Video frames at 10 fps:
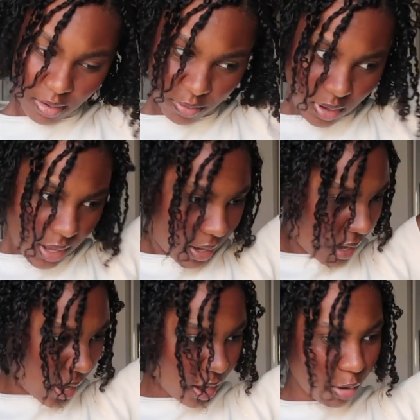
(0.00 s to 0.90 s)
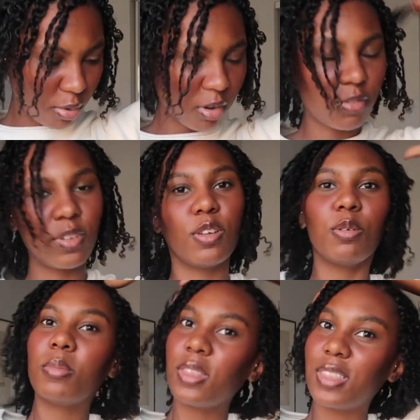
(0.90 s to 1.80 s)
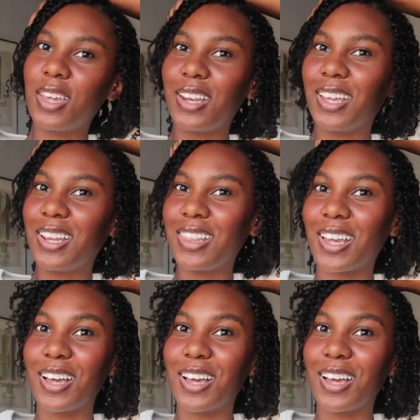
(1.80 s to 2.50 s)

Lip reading: for like a hair perfume than anything